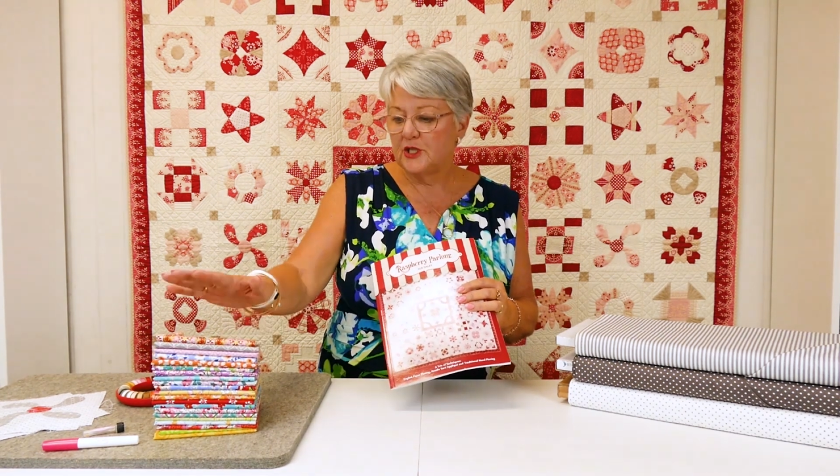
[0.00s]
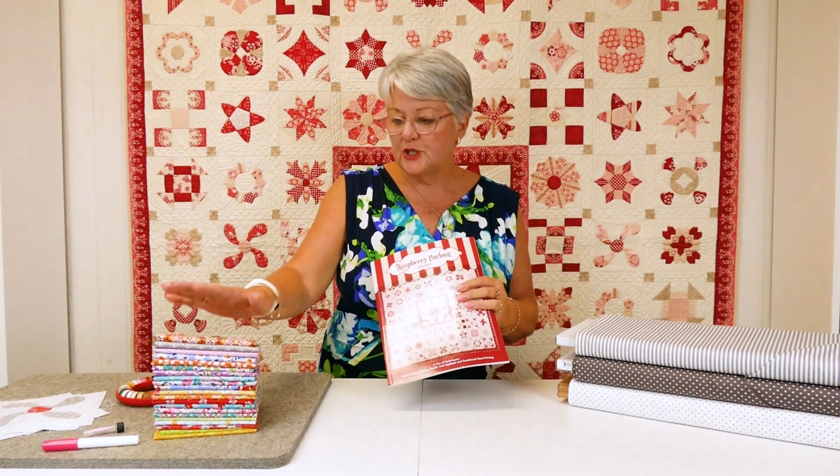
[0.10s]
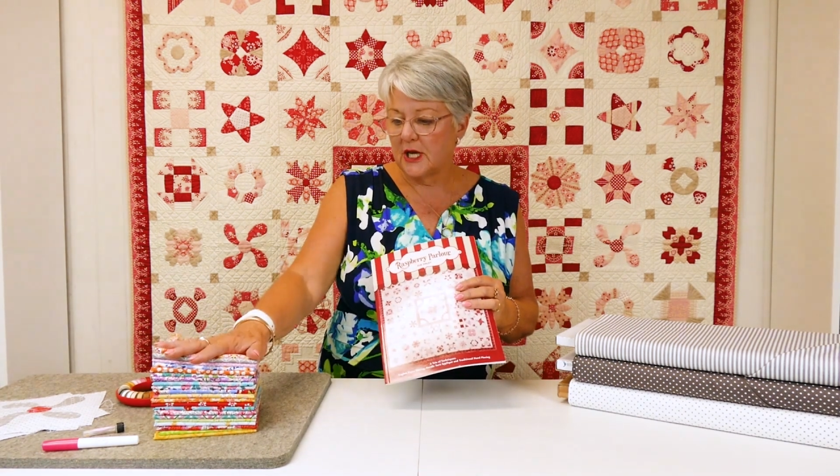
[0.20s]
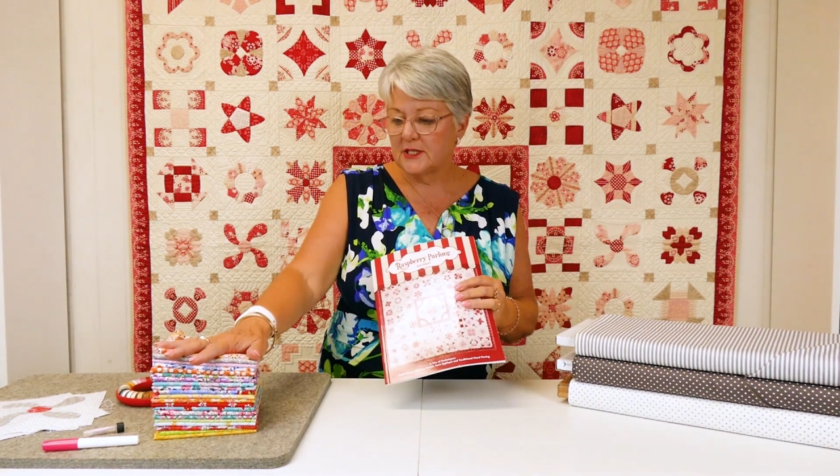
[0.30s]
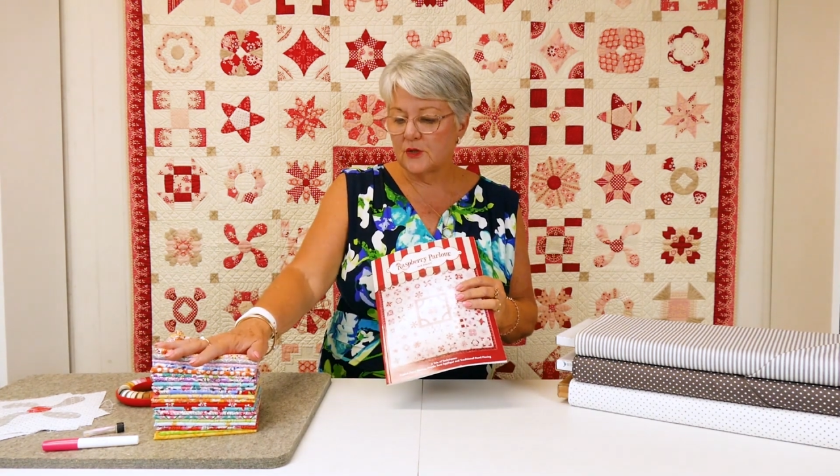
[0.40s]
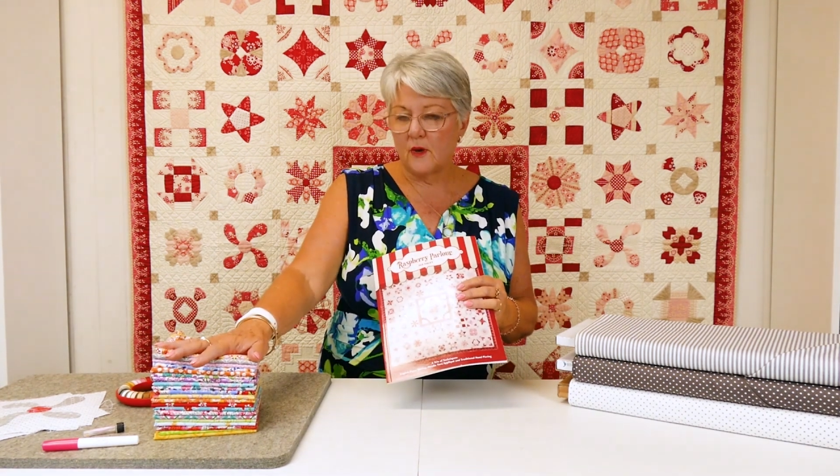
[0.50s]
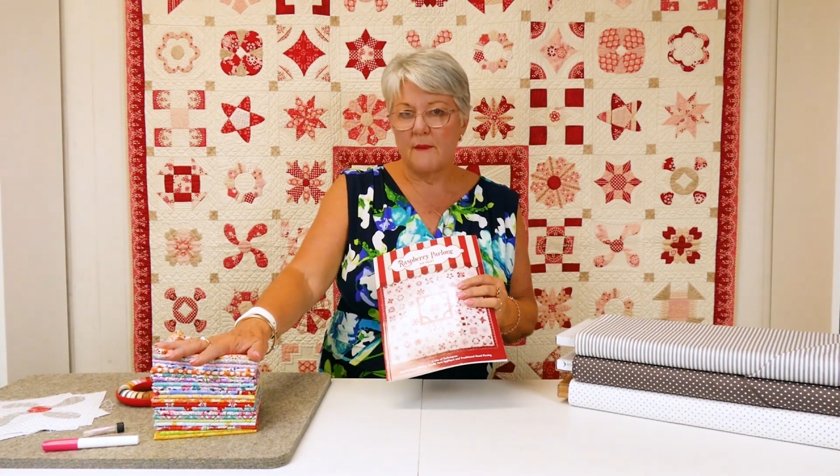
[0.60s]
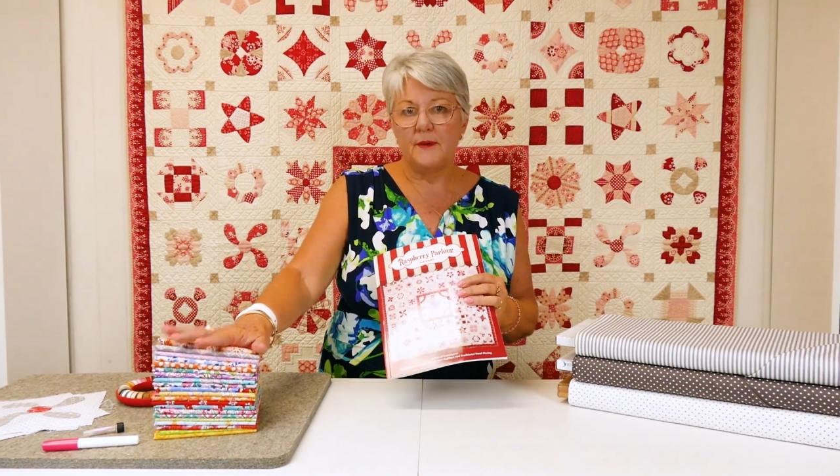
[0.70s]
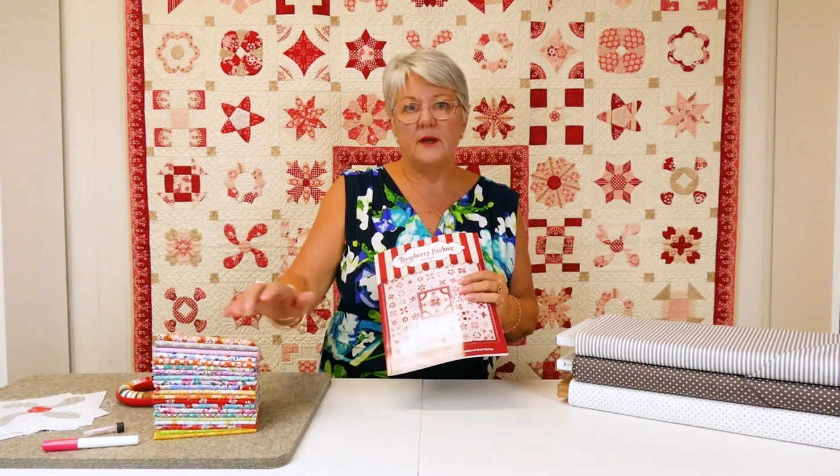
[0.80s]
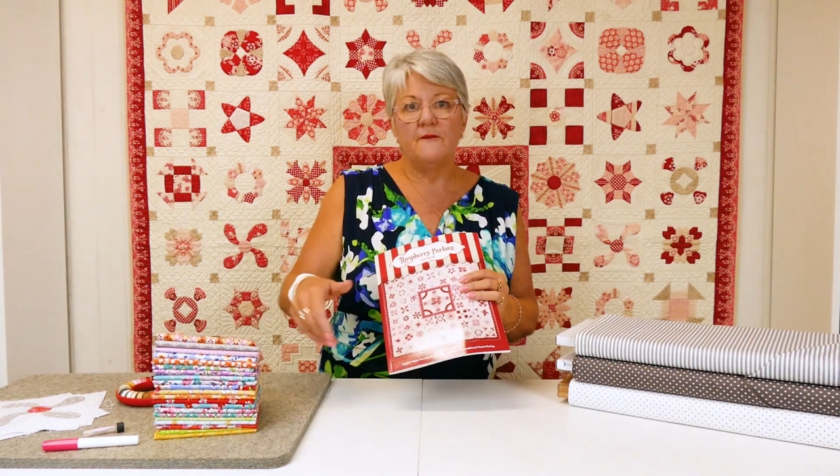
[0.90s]
just
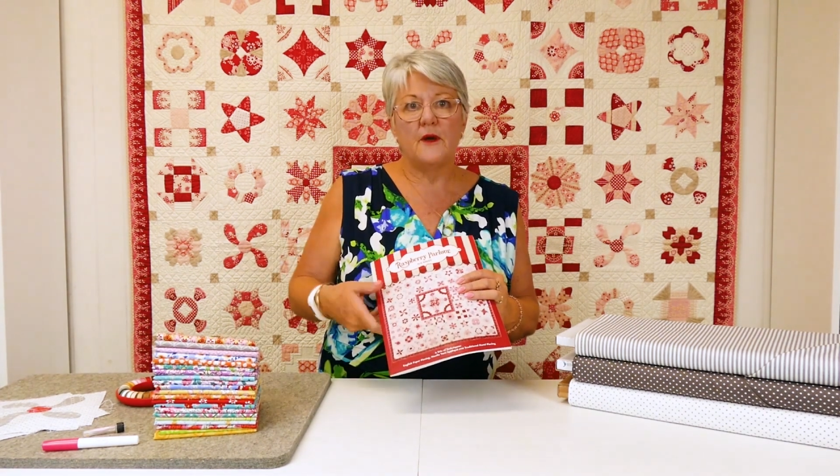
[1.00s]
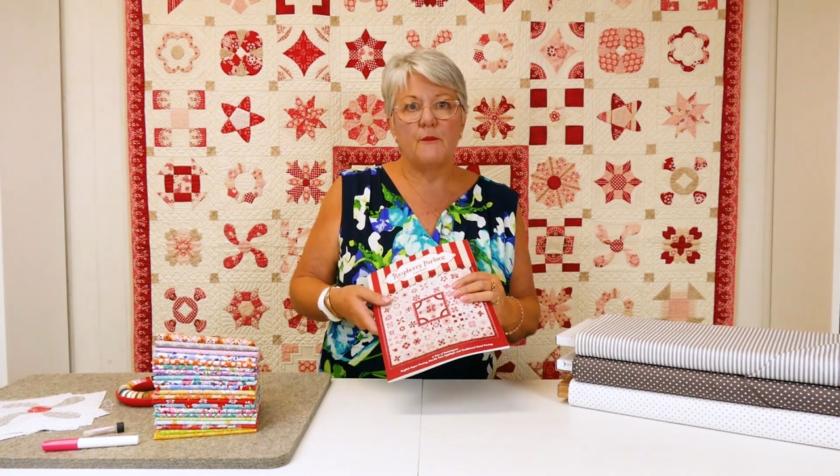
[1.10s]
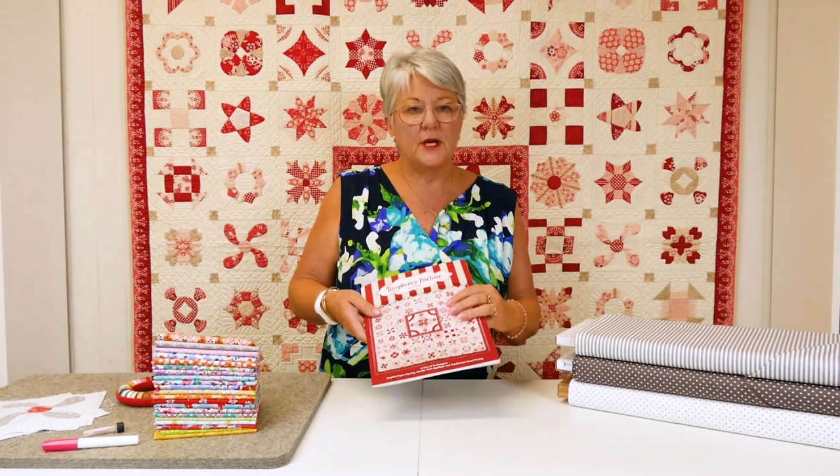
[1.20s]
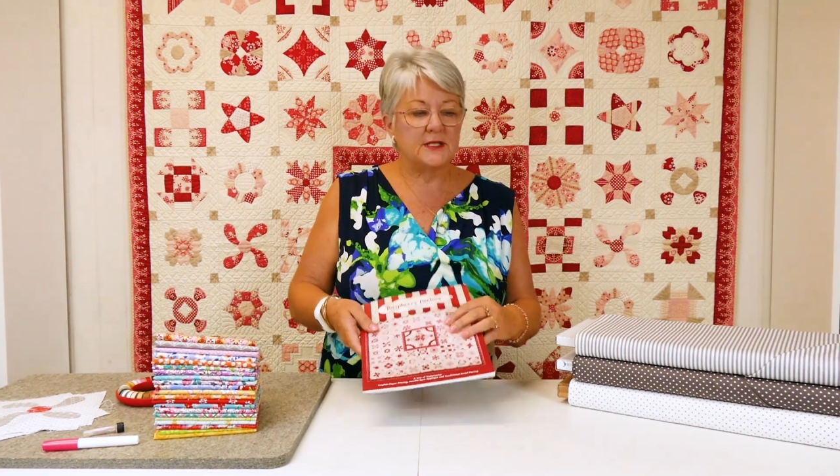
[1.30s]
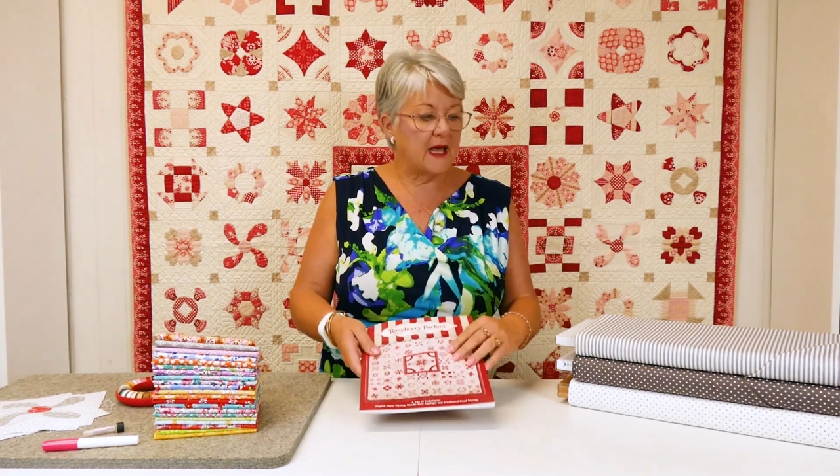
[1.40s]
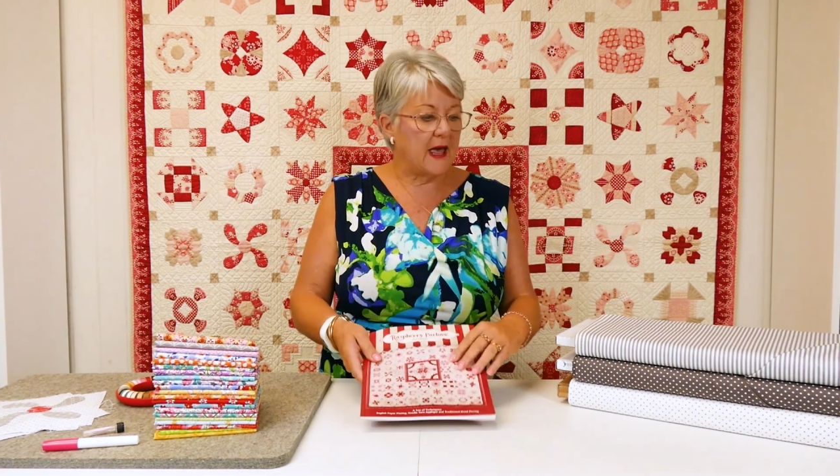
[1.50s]
scrappy fabrics,